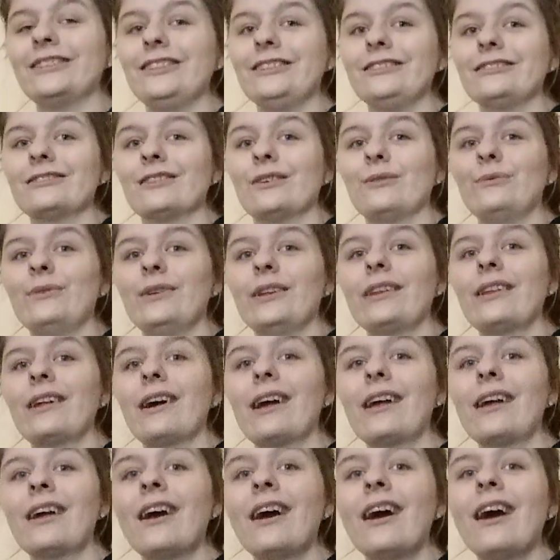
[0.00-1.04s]
teacher and was
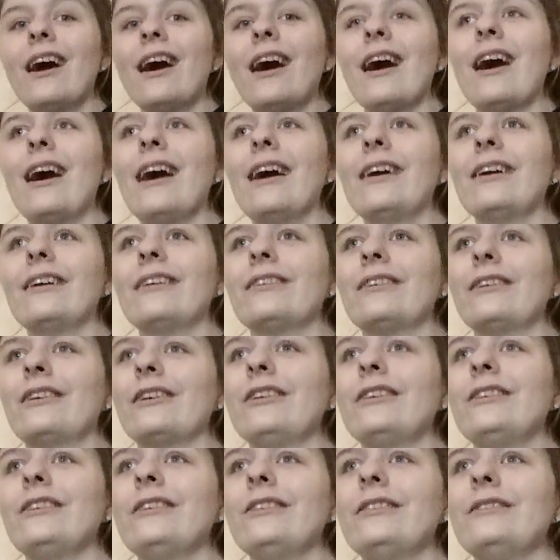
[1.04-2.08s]
like,
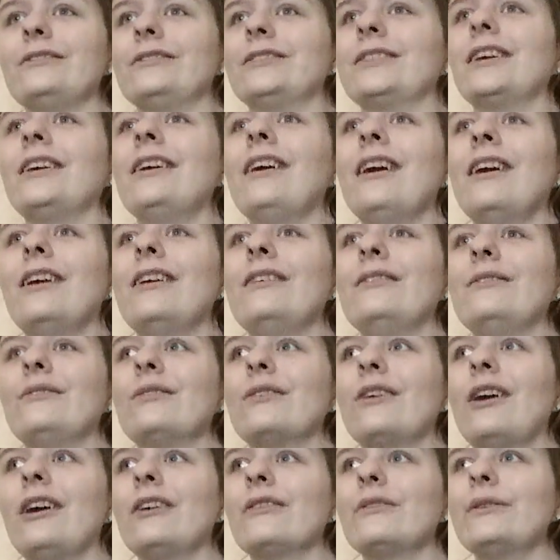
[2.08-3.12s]
good news, and
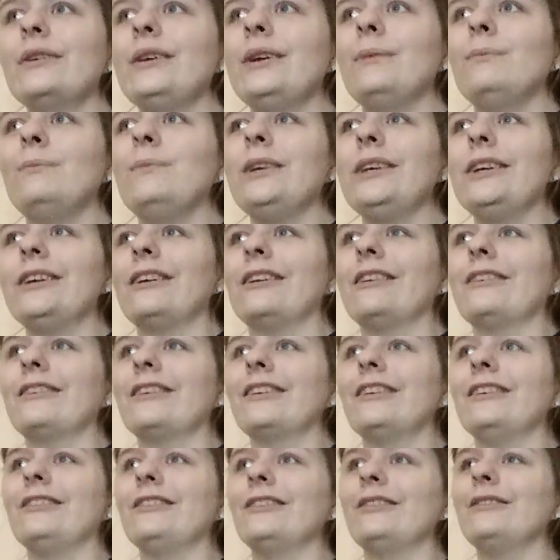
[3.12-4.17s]
Lolly and me are
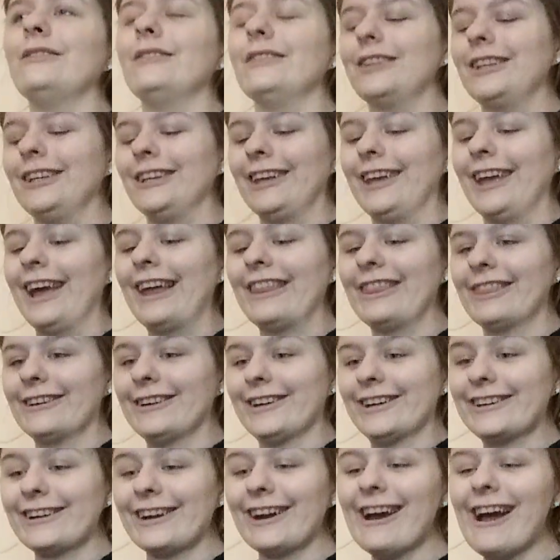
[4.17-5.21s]
gonna do it
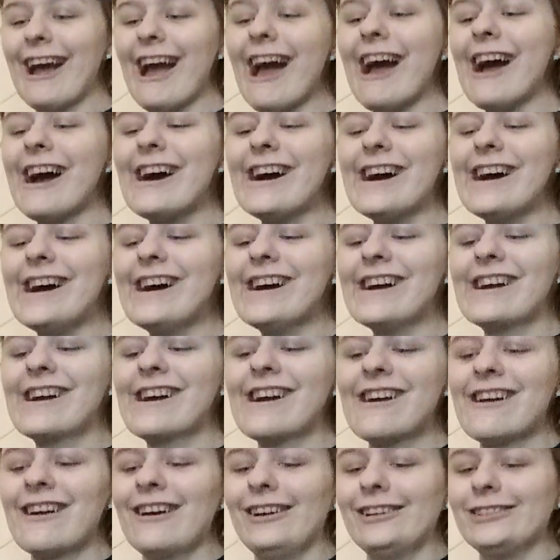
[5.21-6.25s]
together.
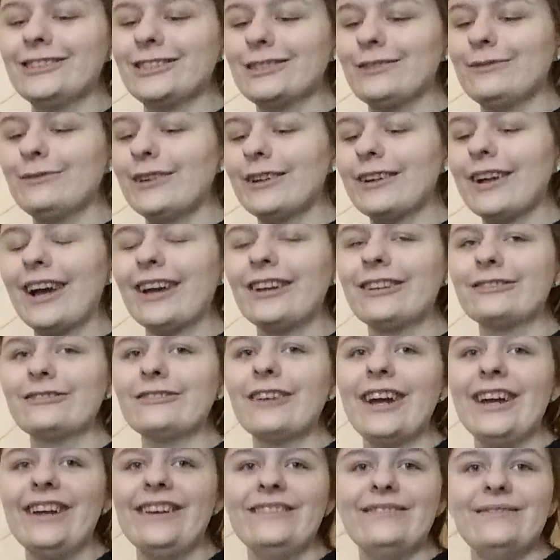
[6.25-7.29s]
And she was like,
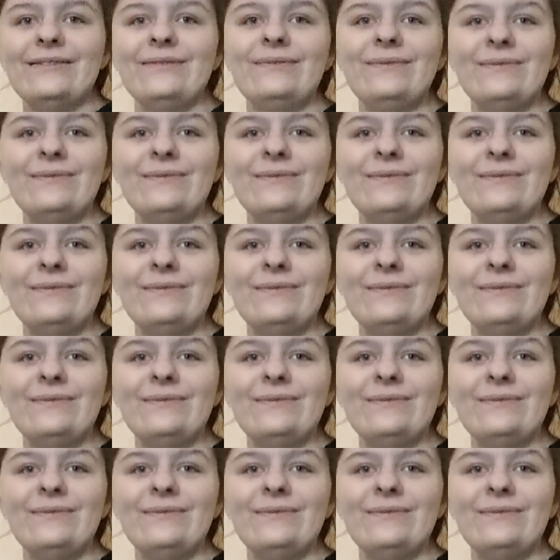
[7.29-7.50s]
great.